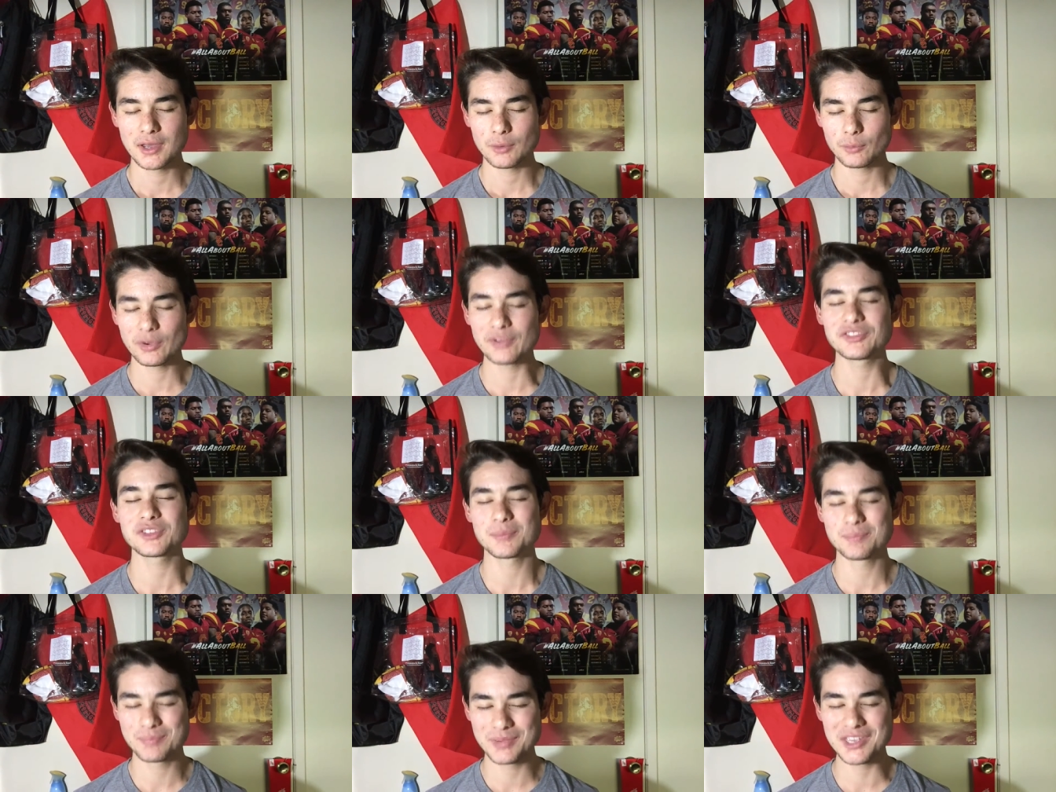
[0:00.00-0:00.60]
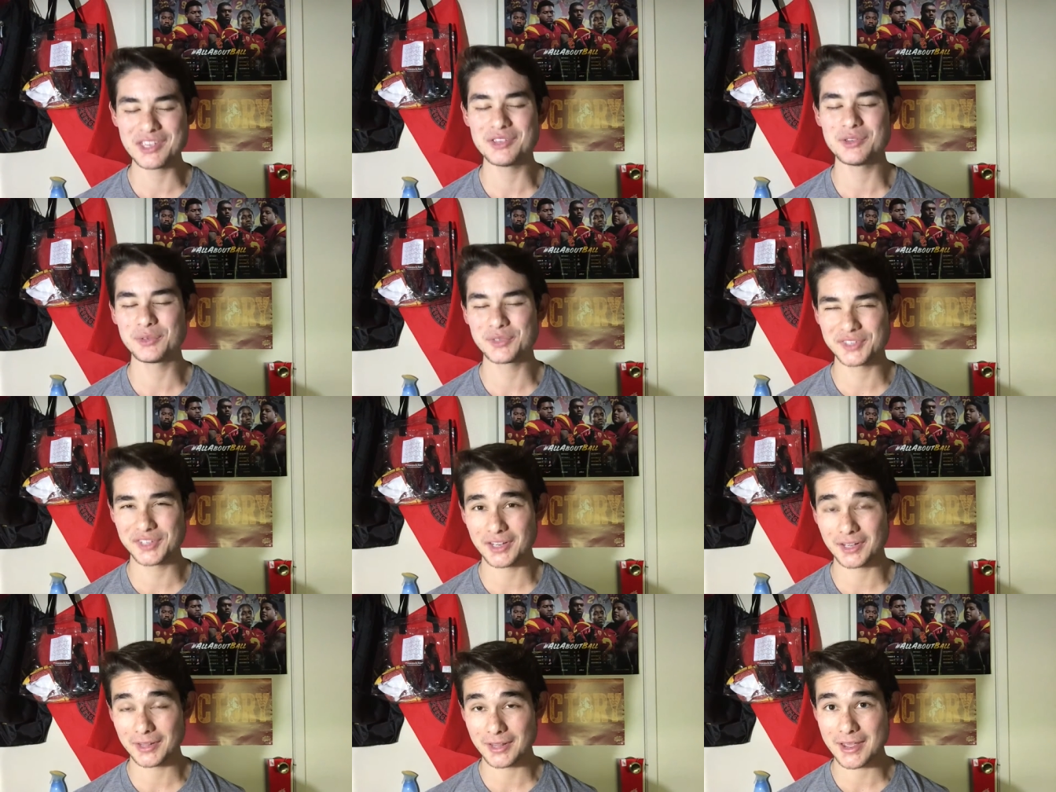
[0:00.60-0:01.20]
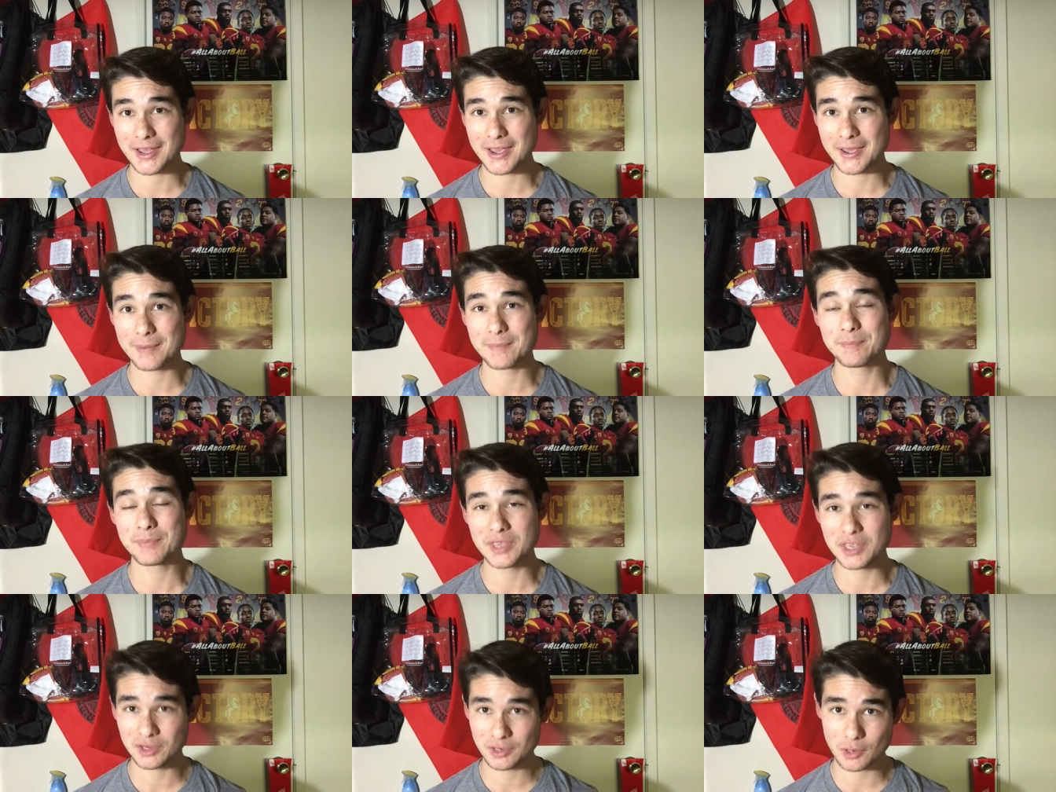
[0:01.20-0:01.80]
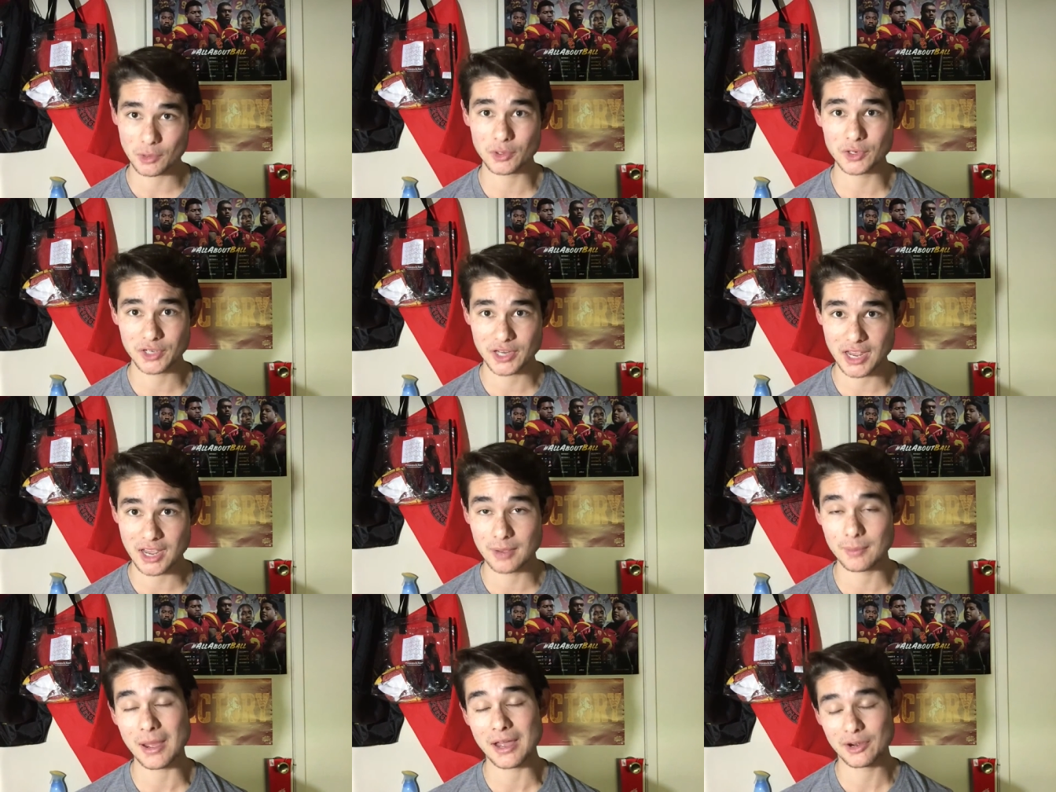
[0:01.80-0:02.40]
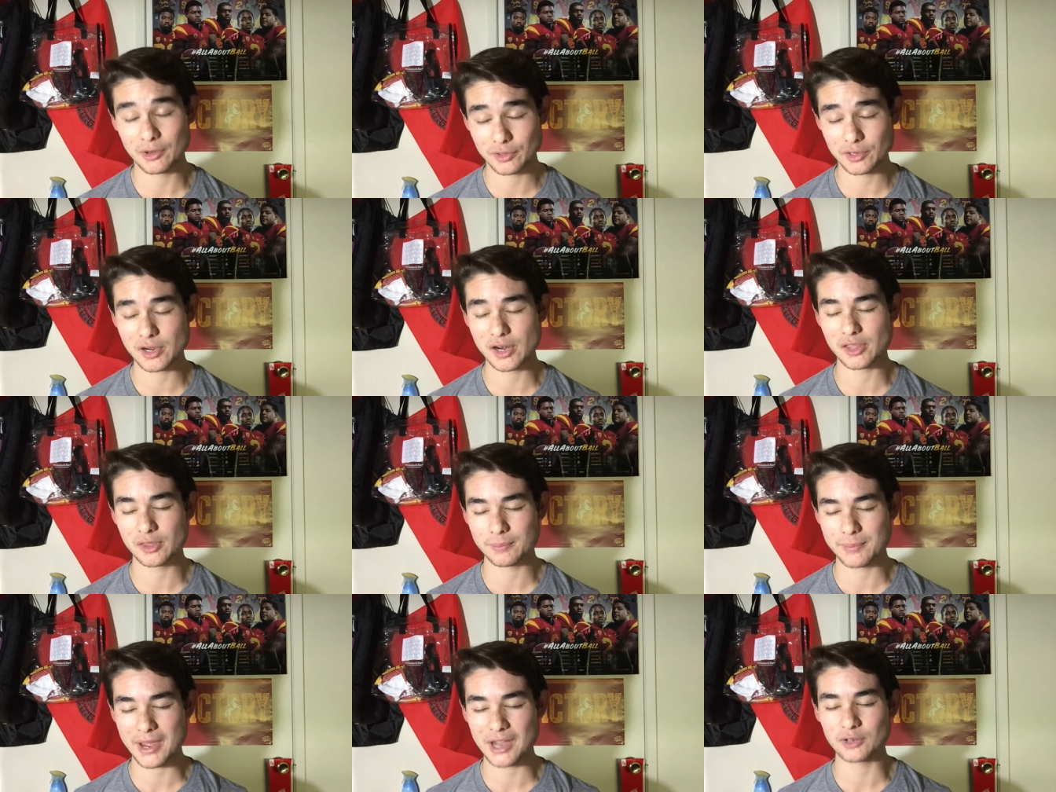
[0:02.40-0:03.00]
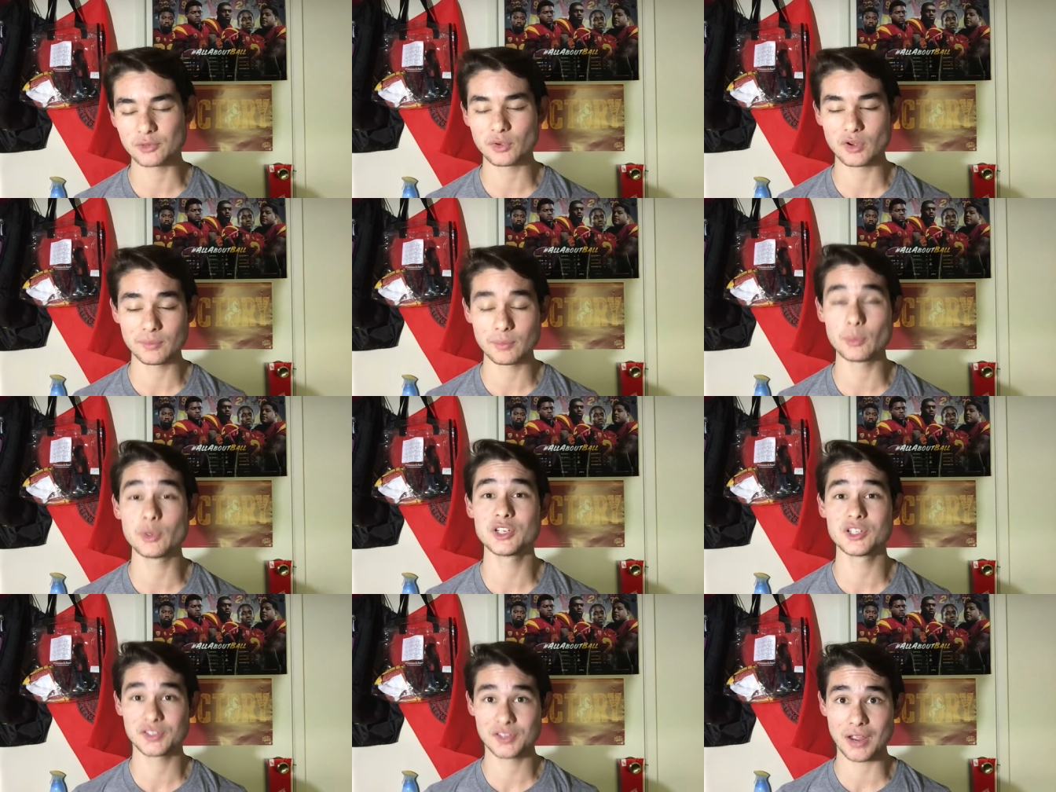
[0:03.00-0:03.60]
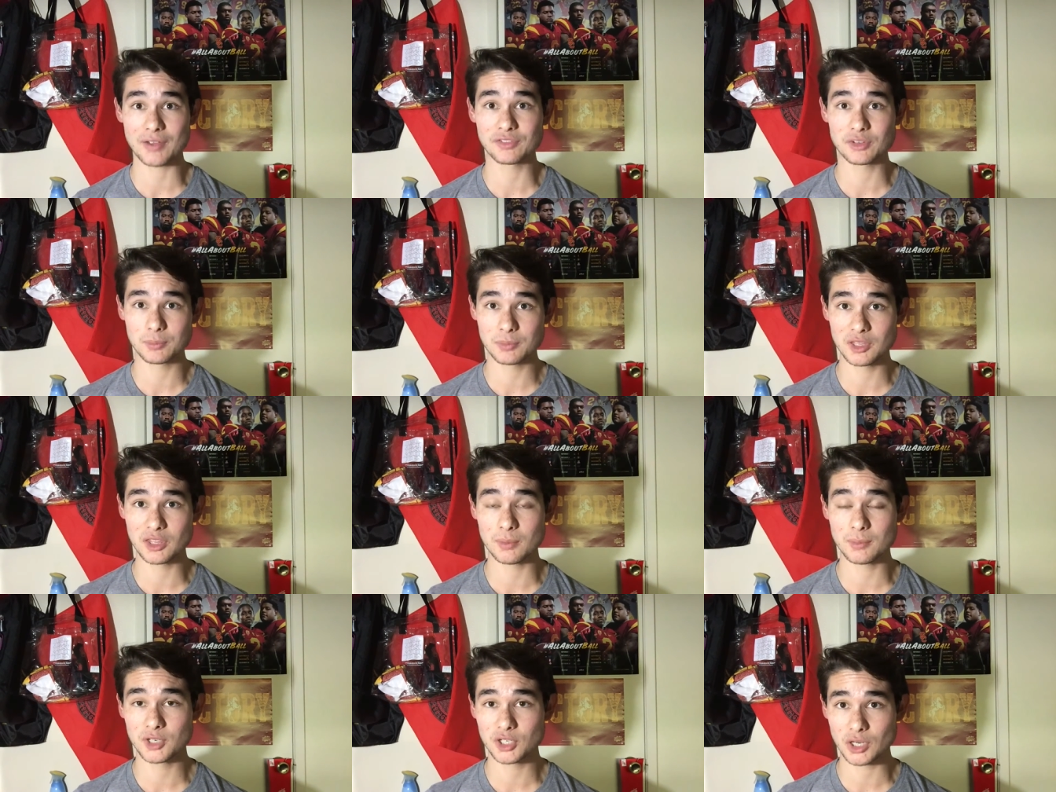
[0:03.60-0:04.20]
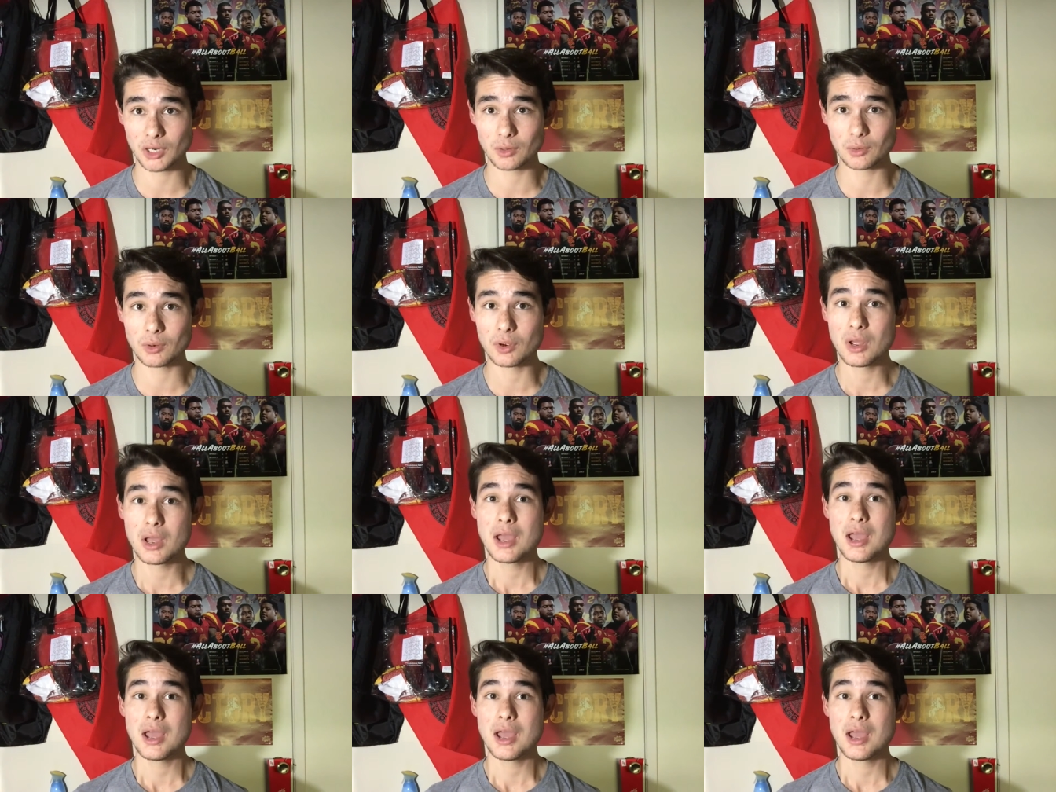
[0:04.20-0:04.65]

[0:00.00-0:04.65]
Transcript: we have to beat U C L A, beat Notre Dame, I know they're not in the Pac twelve, but we just have to beat them in general,